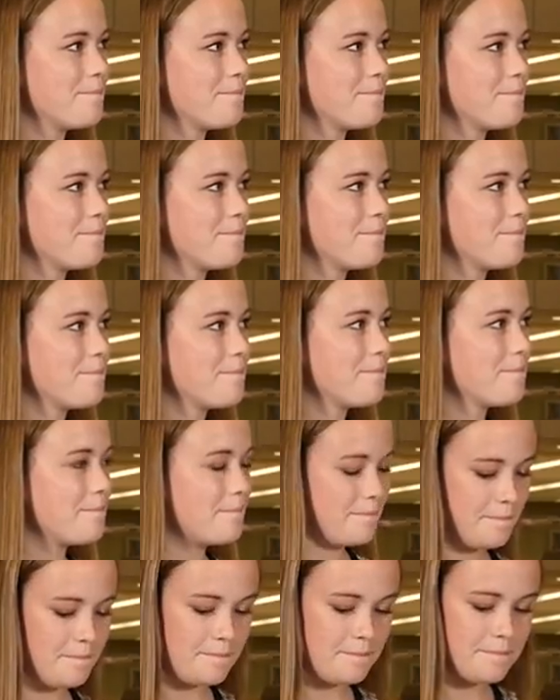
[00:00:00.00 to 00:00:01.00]

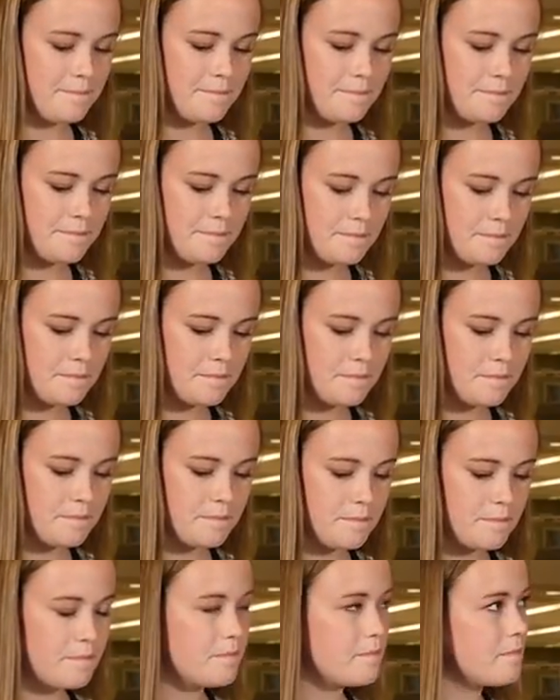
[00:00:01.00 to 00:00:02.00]

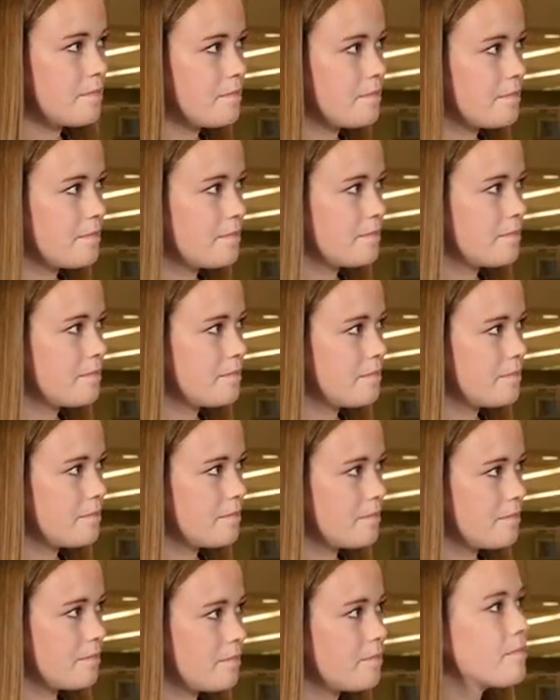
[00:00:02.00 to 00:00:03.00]

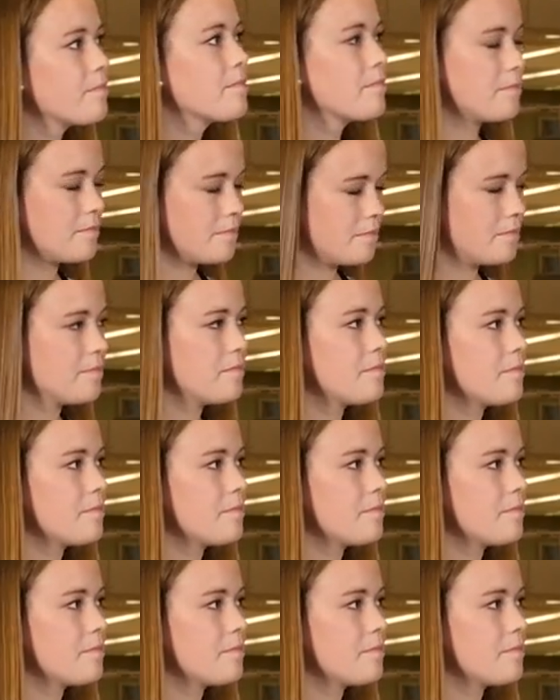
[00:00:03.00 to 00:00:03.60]
The person shown says nothing.